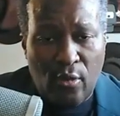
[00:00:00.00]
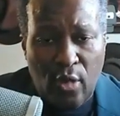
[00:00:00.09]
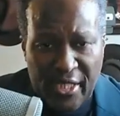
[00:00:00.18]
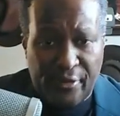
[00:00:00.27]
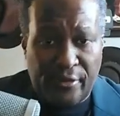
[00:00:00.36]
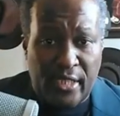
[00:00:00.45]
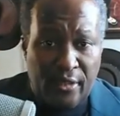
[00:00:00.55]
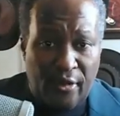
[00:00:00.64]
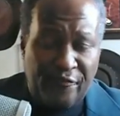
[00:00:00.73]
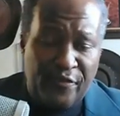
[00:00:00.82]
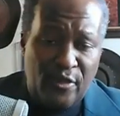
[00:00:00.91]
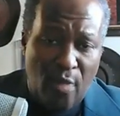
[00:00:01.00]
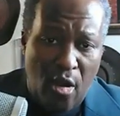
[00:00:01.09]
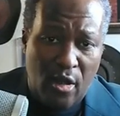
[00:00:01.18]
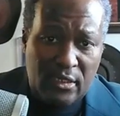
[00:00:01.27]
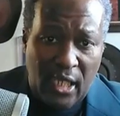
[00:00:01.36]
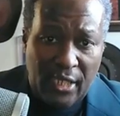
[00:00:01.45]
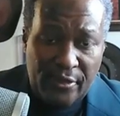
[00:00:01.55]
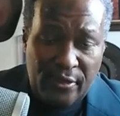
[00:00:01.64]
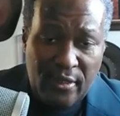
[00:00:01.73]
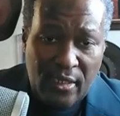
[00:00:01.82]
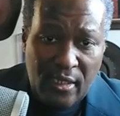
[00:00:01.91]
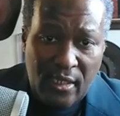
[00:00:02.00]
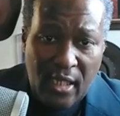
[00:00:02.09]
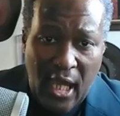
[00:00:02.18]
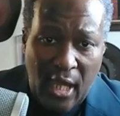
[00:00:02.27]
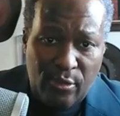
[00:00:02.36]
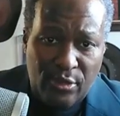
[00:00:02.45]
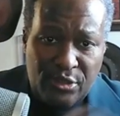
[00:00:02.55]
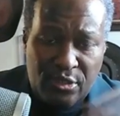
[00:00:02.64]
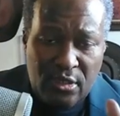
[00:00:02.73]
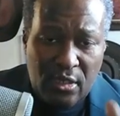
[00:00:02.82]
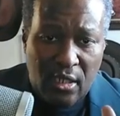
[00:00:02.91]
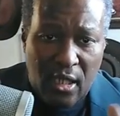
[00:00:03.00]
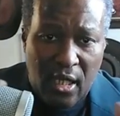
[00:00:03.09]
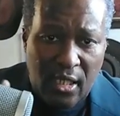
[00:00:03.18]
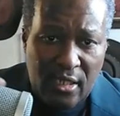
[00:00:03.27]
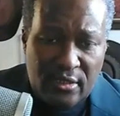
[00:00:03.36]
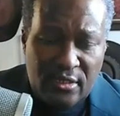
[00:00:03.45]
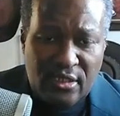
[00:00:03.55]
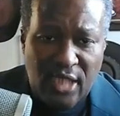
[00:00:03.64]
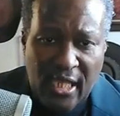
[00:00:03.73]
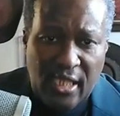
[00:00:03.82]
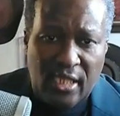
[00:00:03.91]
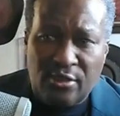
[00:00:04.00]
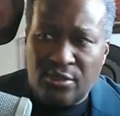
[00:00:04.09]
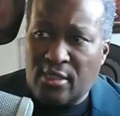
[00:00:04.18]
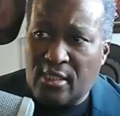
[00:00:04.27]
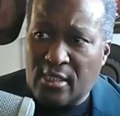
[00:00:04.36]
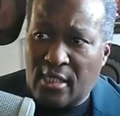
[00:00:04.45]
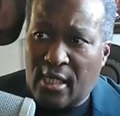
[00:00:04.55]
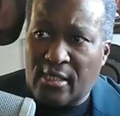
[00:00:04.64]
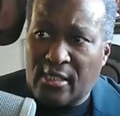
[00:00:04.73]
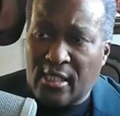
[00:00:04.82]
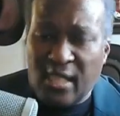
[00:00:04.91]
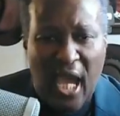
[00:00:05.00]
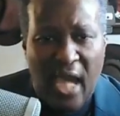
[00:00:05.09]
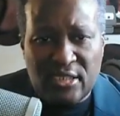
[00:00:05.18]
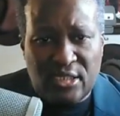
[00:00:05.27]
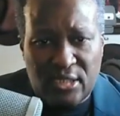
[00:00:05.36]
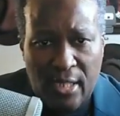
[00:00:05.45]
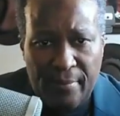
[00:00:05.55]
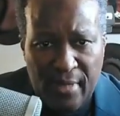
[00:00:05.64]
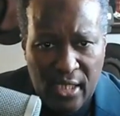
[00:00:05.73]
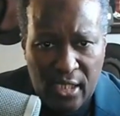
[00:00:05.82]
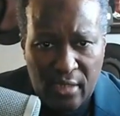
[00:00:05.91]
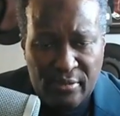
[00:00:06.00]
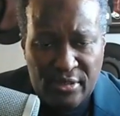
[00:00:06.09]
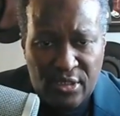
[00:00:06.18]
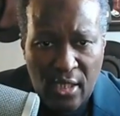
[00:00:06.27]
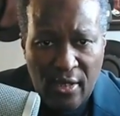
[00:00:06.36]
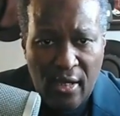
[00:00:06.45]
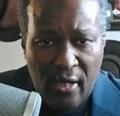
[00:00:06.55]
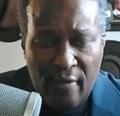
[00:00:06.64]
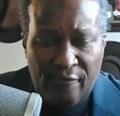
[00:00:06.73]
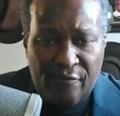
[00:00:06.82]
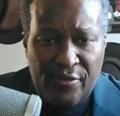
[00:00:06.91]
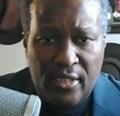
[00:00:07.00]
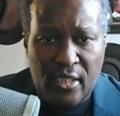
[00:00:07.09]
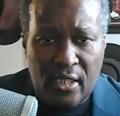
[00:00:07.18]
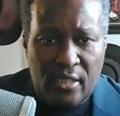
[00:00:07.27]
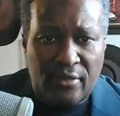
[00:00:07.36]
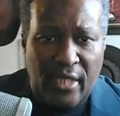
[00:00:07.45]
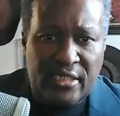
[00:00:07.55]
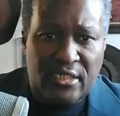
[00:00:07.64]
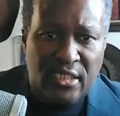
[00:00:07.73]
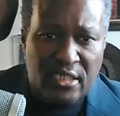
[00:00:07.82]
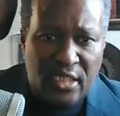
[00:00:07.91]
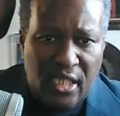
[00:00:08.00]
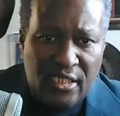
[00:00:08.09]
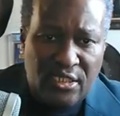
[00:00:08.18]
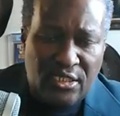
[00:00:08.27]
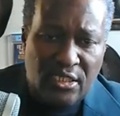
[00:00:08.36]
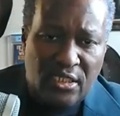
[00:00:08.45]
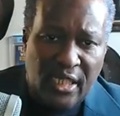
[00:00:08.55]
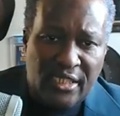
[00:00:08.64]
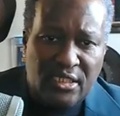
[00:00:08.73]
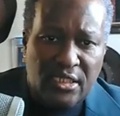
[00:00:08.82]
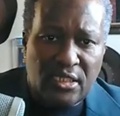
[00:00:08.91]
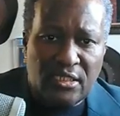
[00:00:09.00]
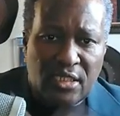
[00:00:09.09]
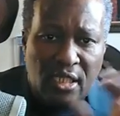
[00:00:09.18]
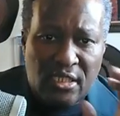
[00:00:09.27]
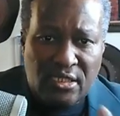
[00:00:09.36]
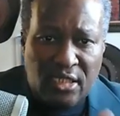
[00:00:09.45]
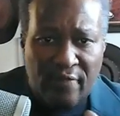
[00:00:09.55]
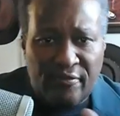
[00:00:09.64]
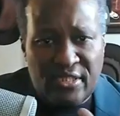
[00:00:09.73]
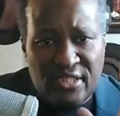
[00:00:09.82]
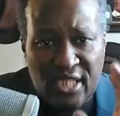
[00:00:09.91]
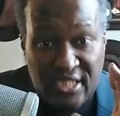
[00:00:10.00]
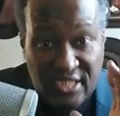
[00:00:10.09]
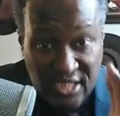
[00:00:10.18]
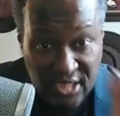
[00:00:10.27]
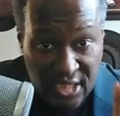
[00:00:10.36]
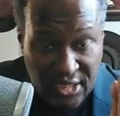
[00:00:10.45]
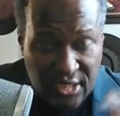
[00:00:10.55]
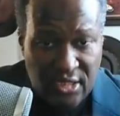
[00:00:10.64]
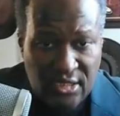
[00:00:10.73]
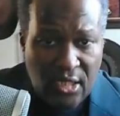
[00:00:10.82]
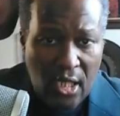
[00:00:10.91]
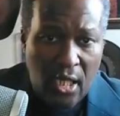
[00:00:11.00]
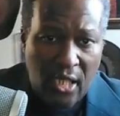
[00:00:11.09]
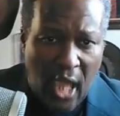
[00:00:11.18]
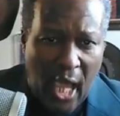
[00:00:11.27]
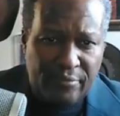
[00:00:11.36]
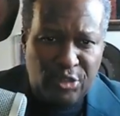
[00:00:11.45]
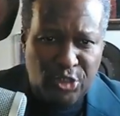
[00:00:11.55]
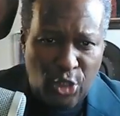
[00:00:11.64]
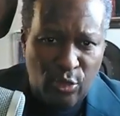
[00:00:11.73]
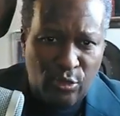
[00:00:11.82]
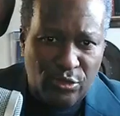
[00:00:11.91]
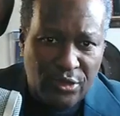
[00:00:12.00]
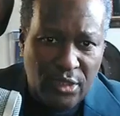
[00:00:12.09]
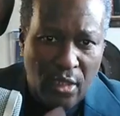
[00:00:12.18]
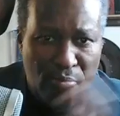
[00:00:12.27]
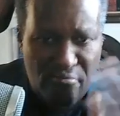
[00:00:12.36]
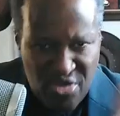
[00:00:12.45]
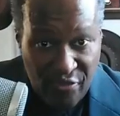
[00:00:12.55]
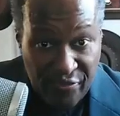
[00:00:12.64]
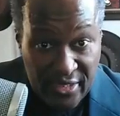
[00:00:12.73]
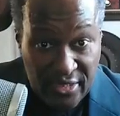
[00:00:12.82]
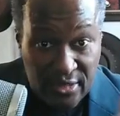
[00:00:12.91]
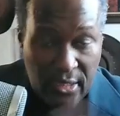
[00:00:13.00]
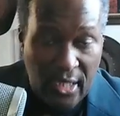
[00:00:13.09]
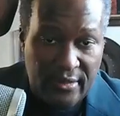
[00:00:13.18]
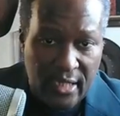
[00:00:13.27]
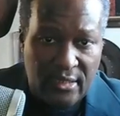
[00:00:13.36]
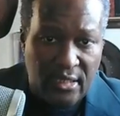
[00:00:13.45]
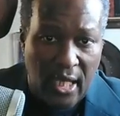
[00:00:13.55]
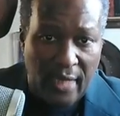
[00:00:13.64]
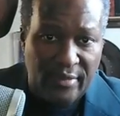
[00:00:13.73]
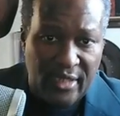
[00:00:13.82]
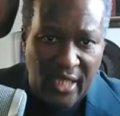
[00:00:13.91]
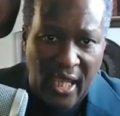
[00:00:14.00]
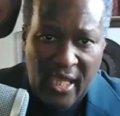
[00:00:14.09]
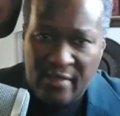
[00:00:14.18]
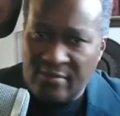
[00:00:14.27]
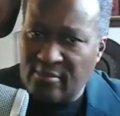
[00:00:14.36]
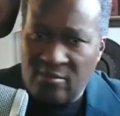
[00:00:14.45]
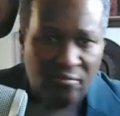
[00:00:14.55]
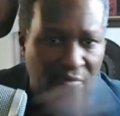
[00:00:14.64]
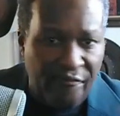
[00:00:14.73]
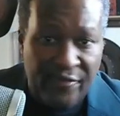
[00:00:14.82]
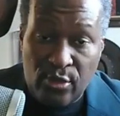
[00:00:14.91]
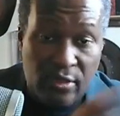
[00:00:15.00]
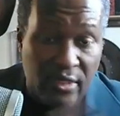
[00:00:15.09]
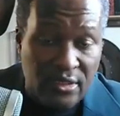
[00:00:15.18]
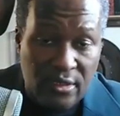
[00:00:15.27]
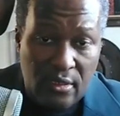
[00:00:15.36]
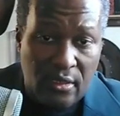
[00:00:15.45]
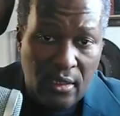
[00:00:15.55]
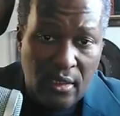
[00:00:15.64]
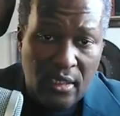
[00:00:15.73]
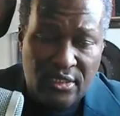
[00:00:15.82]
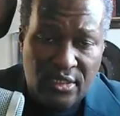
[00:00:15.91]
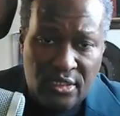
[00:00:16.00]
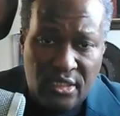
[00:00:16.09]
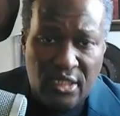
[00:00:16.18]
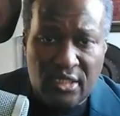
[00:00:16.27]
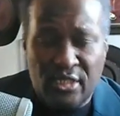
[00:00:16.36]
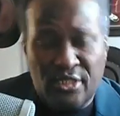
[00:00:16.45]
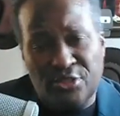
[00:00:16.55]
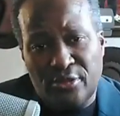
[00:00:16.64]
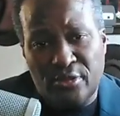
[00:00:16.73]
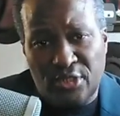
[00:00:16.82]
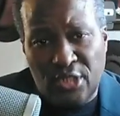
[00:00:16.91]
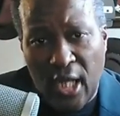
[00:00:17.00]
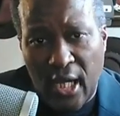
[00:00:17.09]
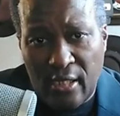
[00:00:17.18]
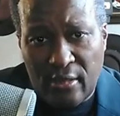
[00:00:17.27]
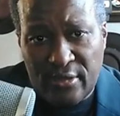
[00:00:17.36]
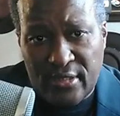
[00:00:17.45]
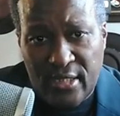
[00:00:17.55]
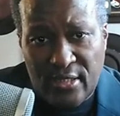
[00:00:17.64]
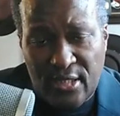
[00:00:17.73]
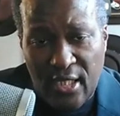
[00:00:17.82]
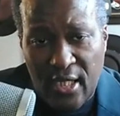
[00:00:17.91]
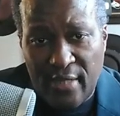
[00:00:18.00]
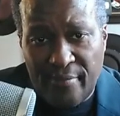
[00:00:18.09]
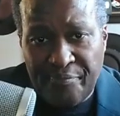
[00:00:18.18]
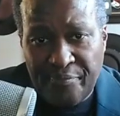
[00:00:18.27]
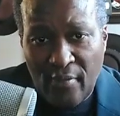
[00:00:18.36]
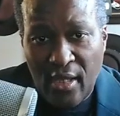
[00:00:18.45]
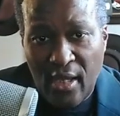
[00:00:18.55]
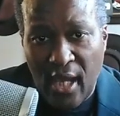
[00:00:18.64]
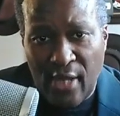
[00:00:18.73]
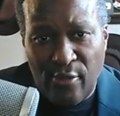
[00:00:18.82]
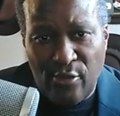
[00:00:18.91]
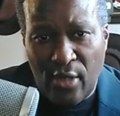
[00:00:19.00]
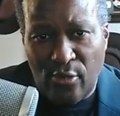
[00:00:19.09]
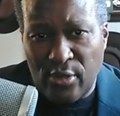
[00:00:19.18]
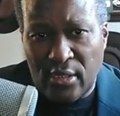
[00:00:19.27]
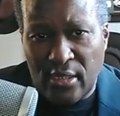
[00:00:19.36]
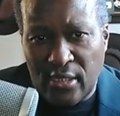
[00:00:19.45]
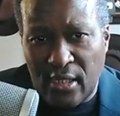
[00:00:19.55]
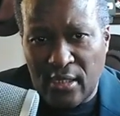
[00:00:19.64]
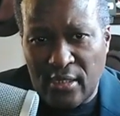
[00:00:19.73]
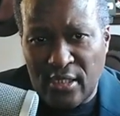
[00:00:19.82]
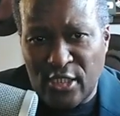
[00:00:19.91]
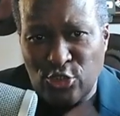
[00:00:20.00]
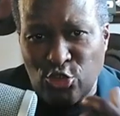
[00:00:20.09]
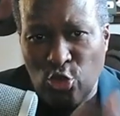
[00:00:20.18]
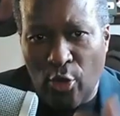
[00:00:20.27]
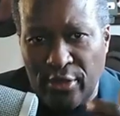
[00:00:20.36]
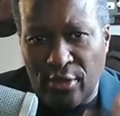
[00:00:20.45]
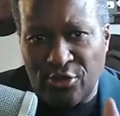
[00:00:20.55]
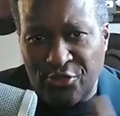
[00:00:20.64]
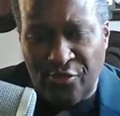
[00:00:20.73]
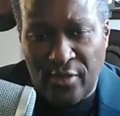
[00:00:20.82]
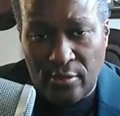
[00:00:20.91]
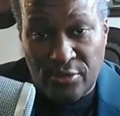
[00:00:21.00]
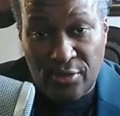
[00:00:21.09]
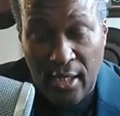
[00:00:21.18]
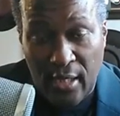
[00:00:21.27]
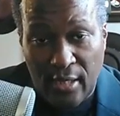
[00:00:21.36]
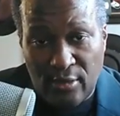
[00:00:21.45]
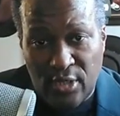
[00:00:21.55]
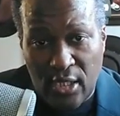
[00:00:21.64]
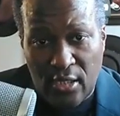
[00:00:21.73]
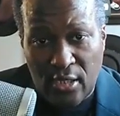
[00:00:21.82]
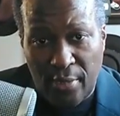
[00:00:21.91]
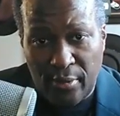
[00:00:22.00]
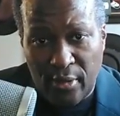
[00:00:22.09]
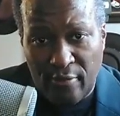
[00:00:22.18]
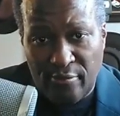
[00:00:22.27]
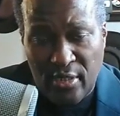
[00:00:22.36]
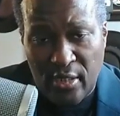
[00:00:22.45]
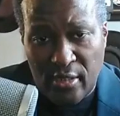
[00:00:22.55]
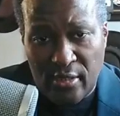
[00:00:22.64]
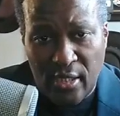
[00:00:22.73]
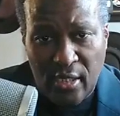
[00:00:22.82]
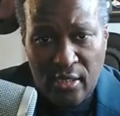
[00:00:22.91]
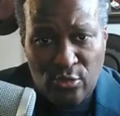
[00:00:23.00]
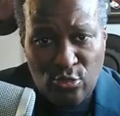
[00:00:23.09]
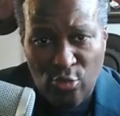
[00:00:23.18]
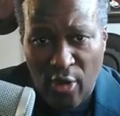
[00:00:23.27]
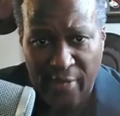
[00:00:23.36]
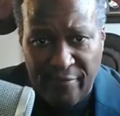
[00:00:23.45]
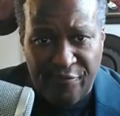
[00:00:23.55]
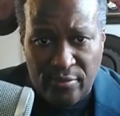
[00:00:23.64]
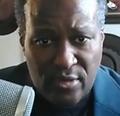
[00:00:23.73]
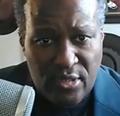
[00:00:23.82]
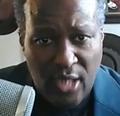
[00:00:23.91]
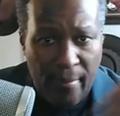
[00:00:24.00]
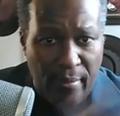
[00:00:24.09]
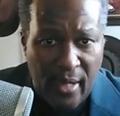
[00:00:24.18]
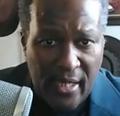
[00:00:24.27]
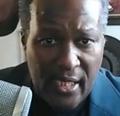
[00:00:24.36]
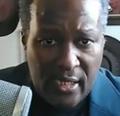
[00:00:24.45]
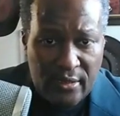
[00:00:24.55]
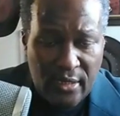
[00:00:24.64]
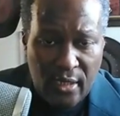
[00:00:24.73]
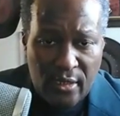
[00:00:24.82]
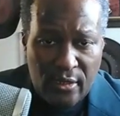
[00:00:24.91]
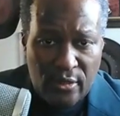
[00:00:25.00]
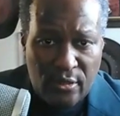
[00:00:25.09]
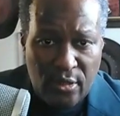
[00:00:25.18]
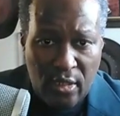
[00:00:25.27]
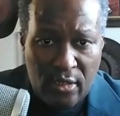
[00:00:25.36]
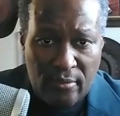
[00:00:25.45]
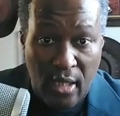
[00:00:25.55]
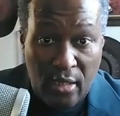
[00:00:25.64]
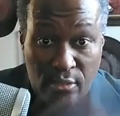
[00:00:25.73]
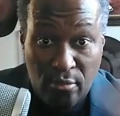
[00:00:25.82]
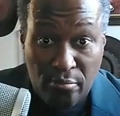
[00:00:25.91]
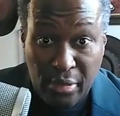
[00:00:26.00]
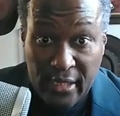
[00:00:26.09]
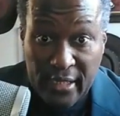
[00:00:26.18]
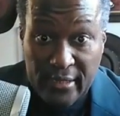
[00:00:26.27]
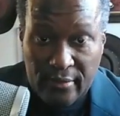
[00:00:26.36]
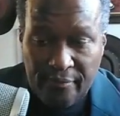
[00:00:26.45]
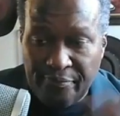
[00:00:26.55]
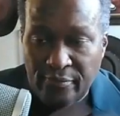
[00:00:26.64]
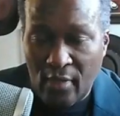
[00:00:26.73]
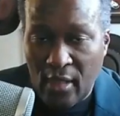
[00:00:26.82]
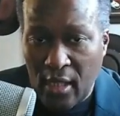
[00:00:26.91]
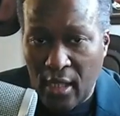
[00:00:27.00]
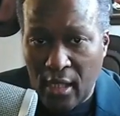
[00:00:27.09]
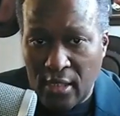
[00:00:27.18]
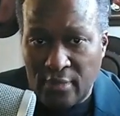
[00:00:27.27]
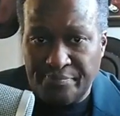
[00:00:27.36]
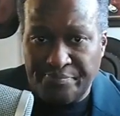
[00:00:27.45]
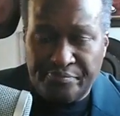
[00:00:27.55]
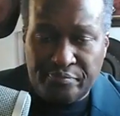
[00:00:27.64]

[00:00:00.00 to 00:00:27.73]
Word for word: internet art film Hardliner, I was uh, taking the uh, concept elements of the uh, 1980s and 1970s and 60s cop shows, movies at that time that I had viewed as a as a teenager and child at that time. I, I really enjoyed those films. I'll take a couple of them here right from the top of my head. You're talking about Bullitt, um,